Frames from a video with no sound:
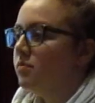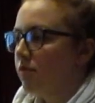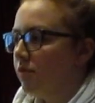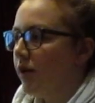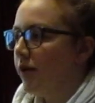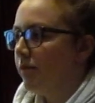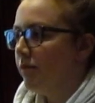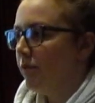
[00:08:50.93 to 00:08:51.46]

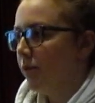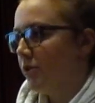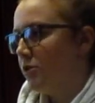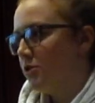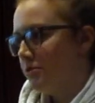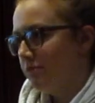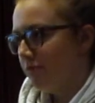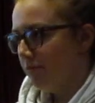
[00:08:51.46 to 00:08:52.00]
Right,
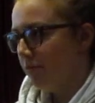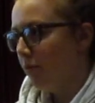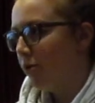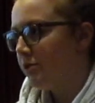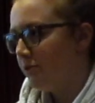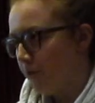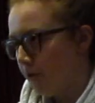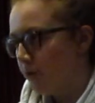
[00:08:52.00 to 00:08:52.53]
which
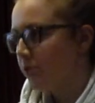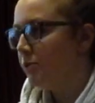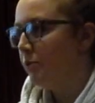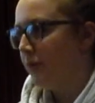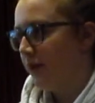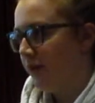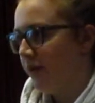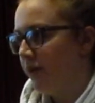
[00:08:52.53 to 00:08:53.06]
most folks would
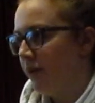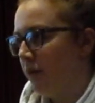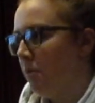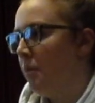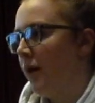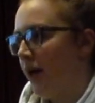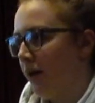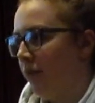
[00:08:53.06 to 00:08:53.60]
be in
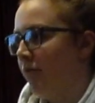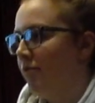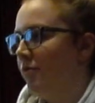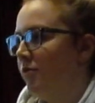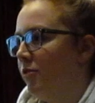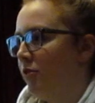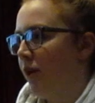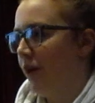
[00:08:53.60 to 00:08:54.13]
bed
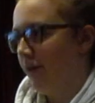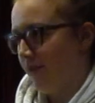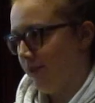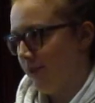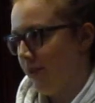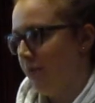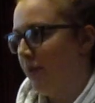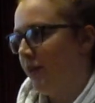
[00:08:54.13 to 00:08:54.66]
trying to
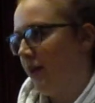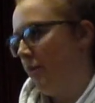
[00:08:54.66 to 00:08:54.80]
sleep at that